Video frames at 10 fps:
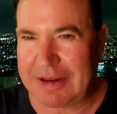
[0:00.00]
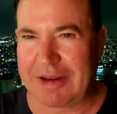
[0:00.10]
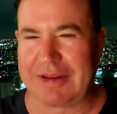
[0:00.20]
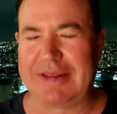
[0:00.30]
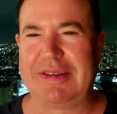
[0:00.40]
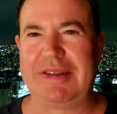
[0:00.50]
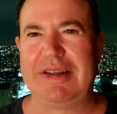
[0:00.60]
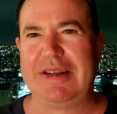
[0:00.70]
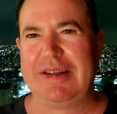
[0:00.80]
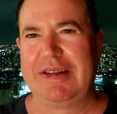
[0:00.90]
of courage
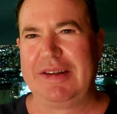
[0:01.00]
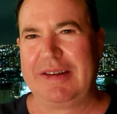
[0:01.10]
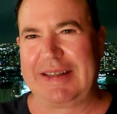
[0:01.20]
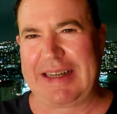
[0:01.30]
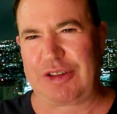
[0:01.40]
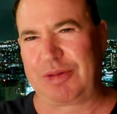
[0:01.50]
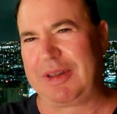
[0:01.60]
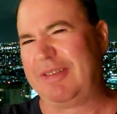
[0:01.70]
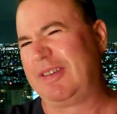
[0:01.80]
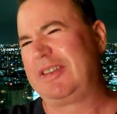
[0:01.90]
gets
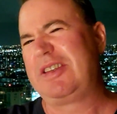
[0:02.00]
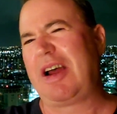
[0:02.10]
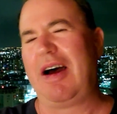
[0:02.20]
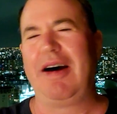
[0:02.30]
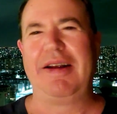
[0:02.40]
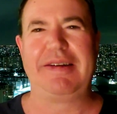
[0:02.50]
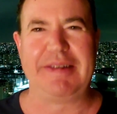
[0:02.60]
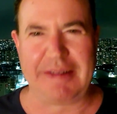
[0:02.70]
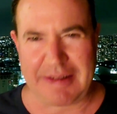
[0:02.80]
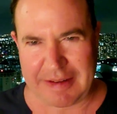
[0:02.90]
rid of a ton
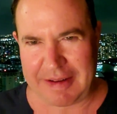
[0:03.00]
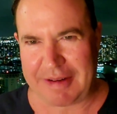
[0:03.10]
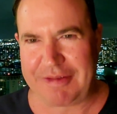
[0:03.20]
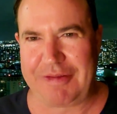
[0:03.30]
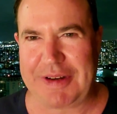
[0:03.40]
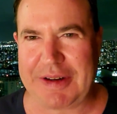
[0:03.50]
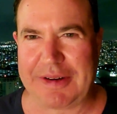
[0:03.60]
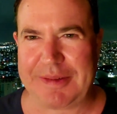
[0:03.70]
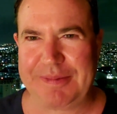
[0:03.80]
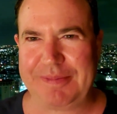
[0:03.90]
of
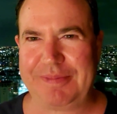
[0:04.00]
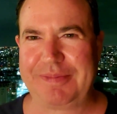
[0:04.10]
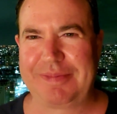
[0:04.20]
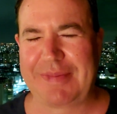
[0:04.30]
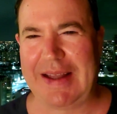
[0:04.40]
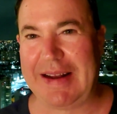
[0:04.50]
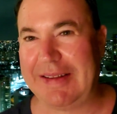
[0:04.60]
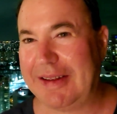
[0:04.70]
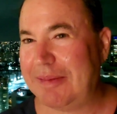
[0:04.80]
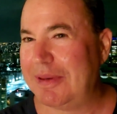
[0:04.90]
fear. And a
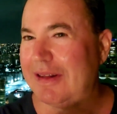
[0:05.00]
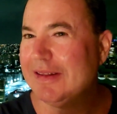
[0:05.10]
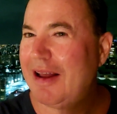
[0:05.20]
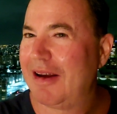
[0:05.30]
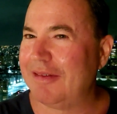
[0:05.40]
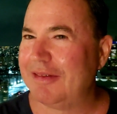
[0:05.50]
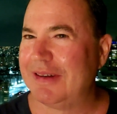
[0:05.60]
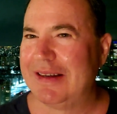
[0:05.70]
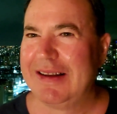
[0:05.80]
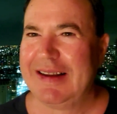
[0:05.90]
little bit of love
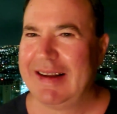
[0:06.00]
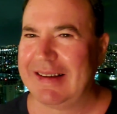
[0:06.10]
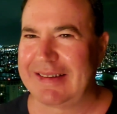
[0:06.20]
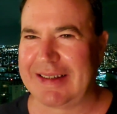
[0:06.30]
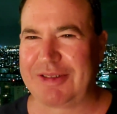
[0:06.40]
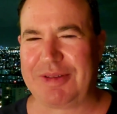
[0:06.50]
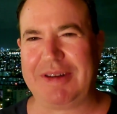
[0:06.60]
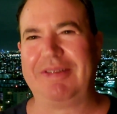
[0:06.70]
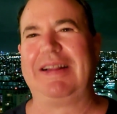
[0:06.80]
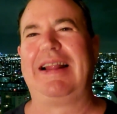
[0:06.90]
gets rid
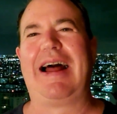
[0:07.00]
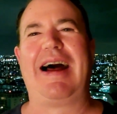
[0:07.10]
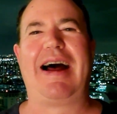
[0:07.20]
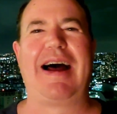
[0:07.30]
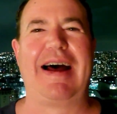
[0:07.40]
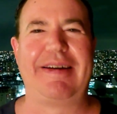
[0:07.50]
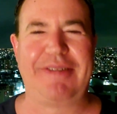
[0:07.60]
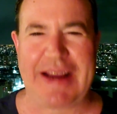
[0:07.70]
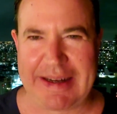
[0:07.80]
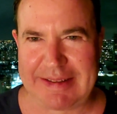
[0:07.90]
of a lot of
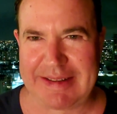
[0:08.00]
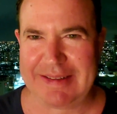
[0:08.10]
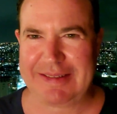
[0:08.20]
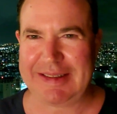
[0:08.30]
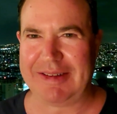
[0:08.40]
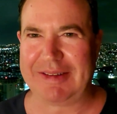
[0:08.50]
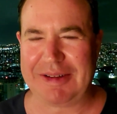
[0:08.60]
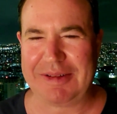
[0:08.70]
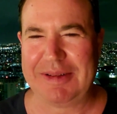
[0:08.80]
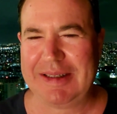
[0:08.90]
hate you know,
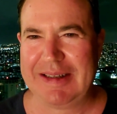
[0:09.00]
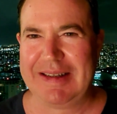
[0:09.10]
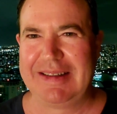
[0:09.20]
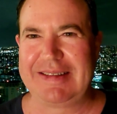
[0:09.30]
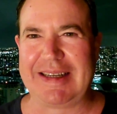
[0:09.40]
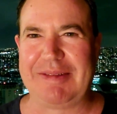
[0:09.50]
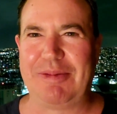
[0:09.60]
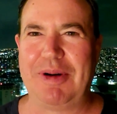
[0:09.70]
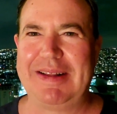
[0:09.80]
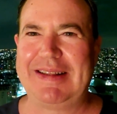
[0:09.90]
go say
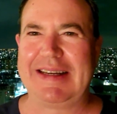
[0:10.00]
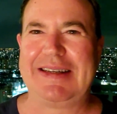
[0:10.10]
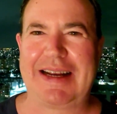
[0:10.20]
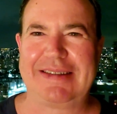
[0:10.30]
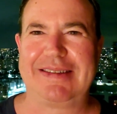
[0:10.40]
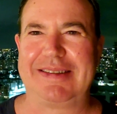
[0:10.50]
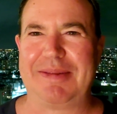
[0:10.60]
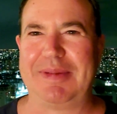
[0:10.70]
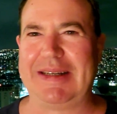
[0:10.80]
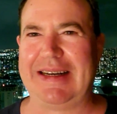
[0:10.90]
one thing nice to
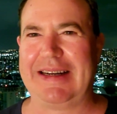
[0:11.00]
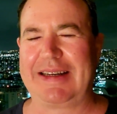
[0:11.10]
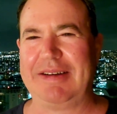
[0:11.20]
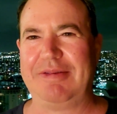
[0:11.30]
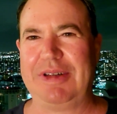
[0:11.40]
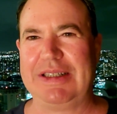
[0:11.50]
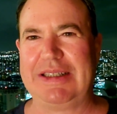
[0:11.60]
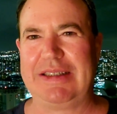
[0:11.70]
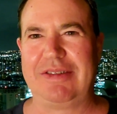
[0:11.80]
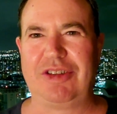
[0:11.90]
someone and it can
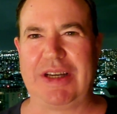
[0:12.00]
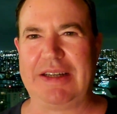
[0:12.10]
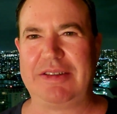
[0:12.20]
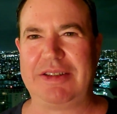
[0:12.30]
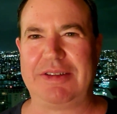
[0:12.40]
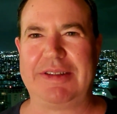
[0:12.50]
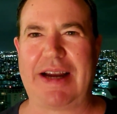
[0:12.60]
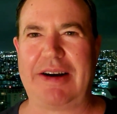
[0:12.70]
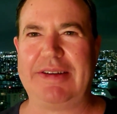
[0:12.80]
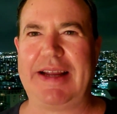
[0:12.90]
really change their
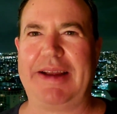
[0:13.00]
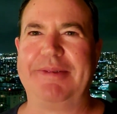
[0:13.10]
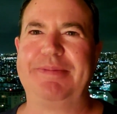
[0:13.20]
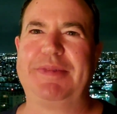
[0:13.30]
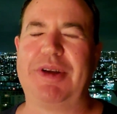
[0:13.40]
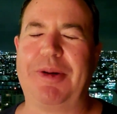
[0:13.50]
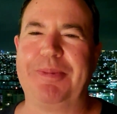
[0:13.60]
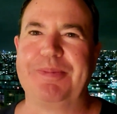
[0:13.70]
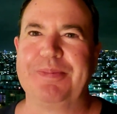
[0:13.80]
entire day. So,